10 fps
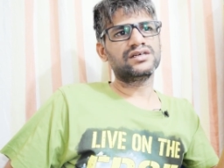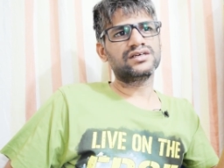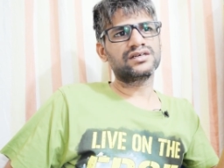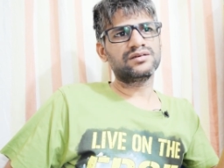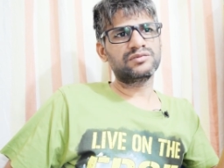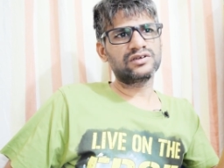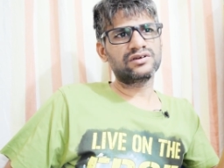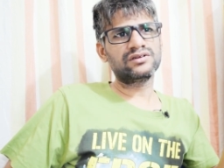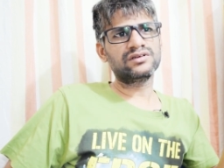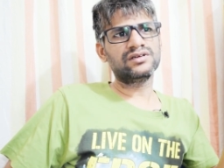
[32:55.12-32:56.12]
Uh,
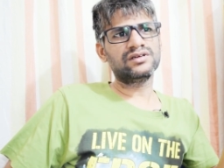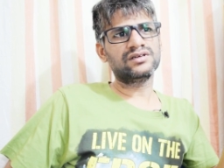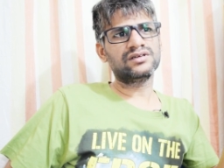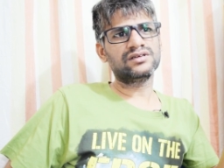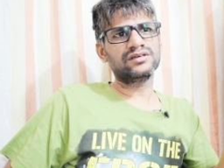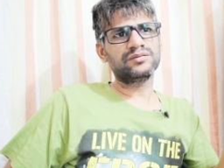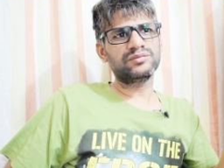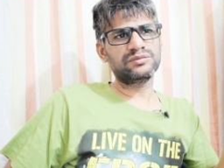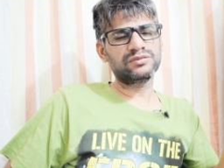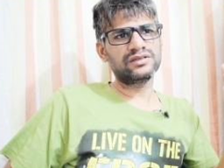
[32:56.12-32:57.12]
Capricorn uh,
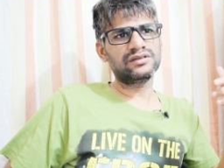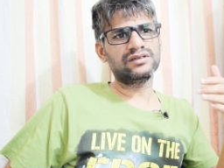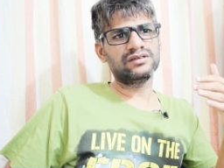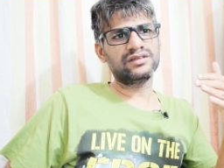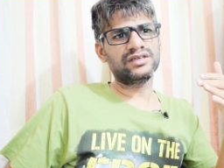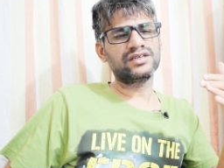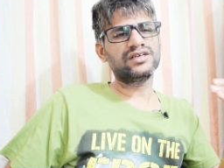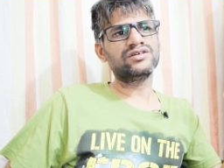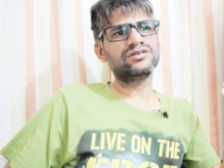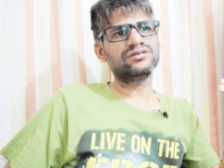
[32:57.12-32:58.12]
people, uh, they
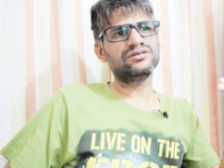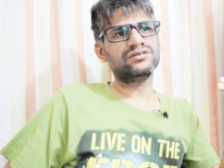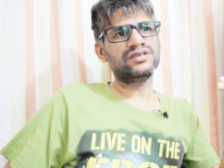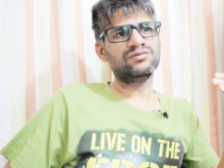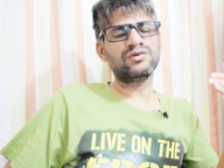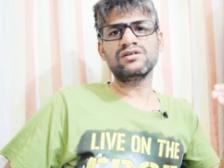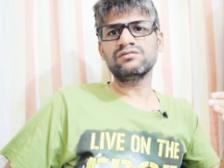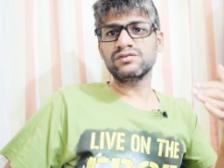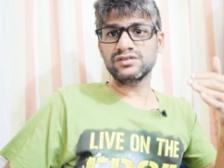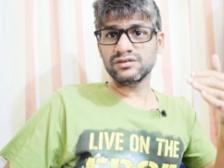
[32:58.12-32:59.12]
tend to
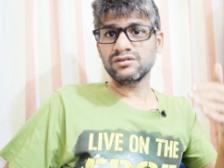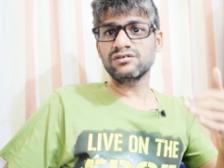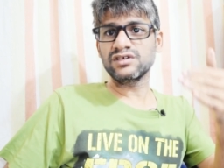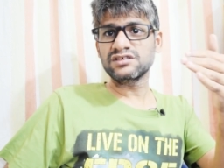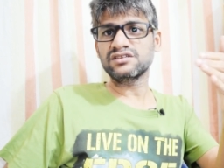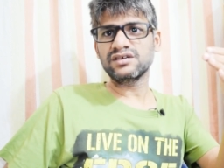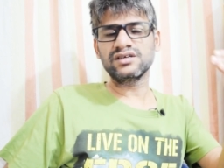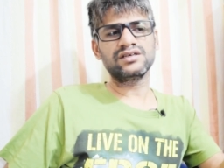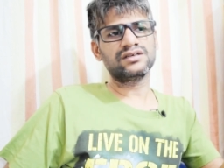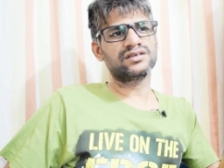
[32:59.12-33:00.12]
evolve uh, slow and
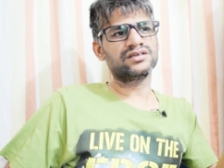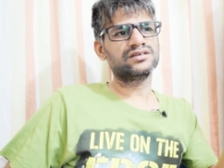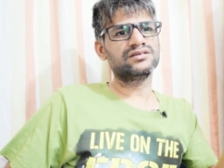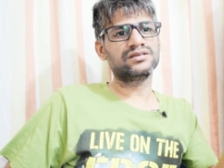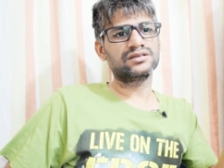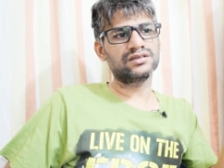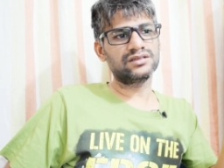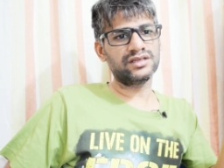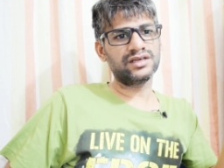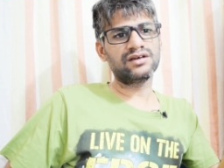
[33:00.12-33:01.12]
steady, and uh,
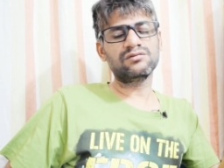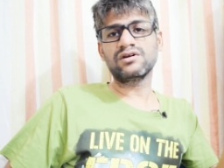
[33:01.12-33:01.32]
they have a